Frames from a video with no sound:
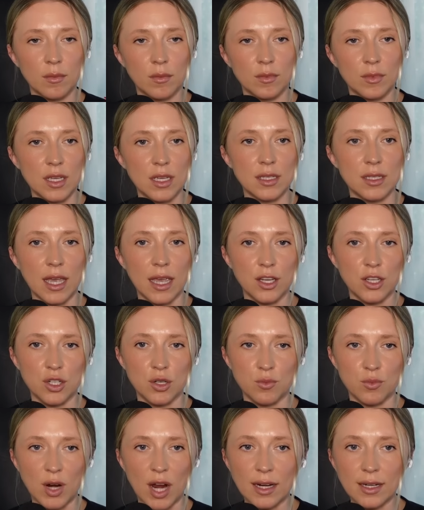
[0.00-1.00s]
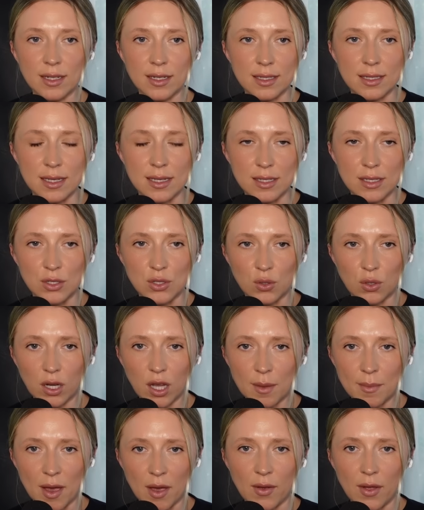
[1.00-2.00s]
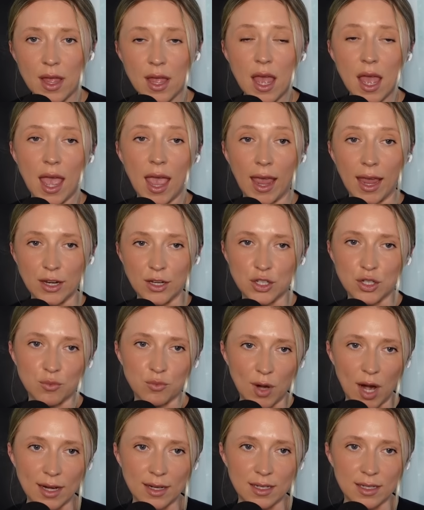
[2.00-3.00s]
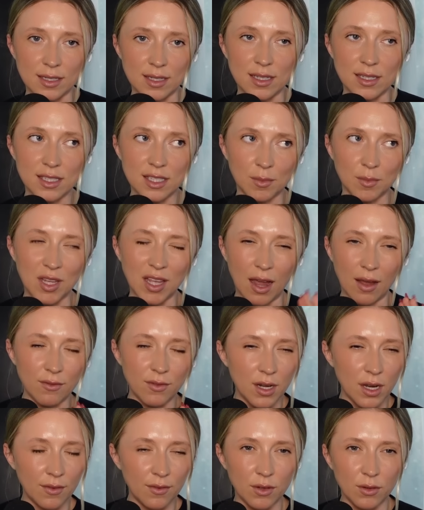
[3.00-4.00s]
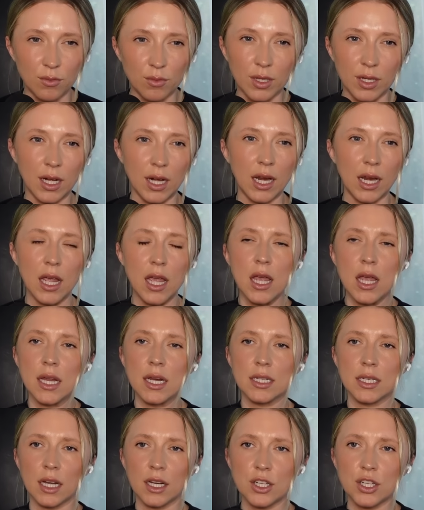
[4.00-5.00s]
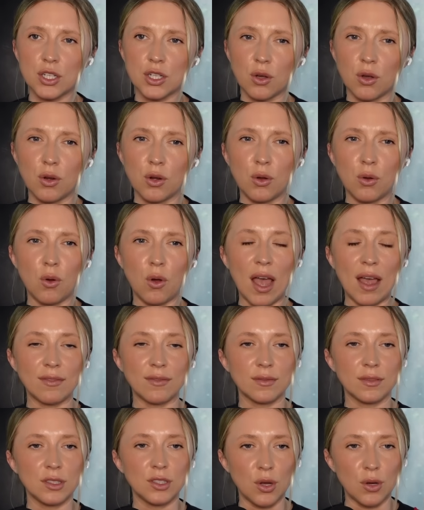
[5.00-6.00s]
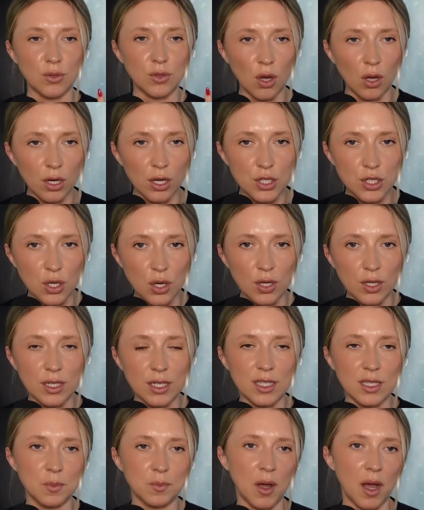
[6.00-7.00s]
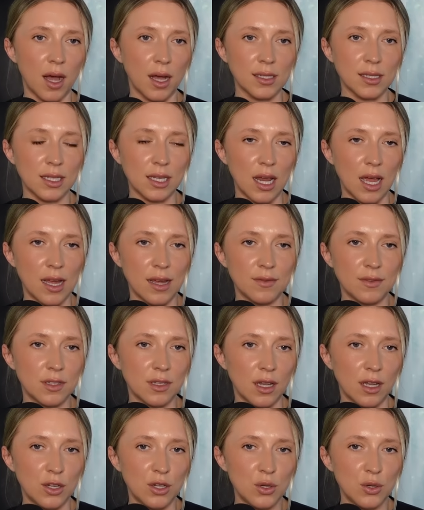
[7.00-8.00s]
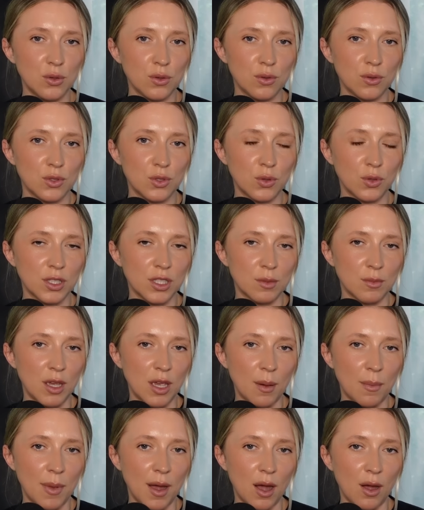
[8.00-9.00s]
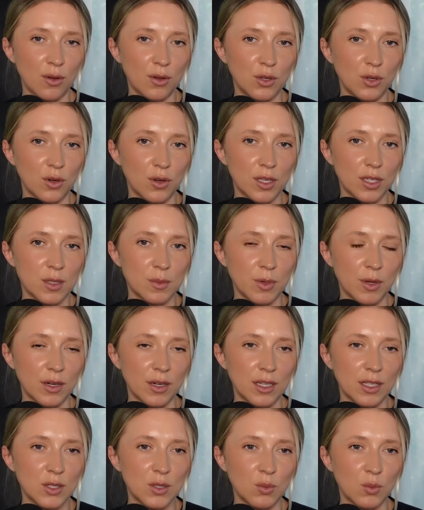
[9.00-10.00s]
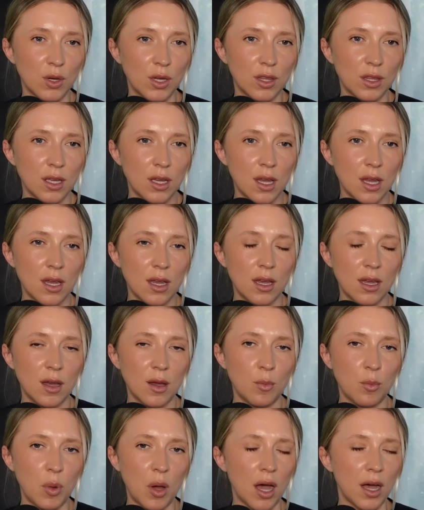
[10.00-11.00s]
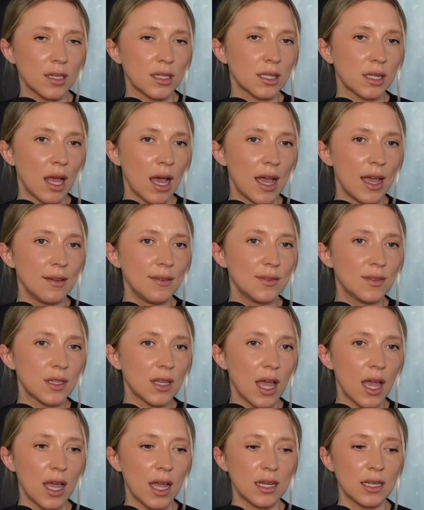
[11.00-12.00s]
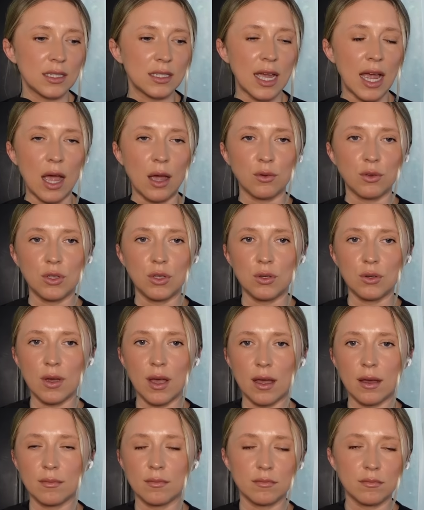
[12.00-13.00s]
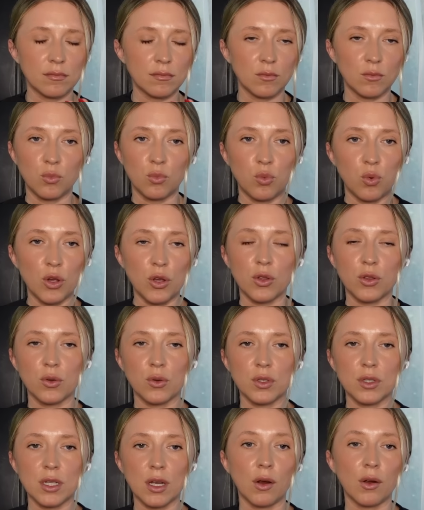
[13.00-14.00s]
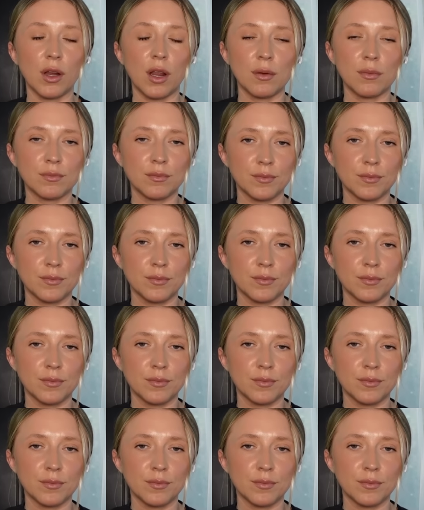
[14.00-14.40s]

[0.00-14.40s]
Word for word: these ancient practices and talking about ancient practices something i've never really touched on or have no knowledge on is past lives can you talk to me about your experience with past lives and how you what your thoughts are on it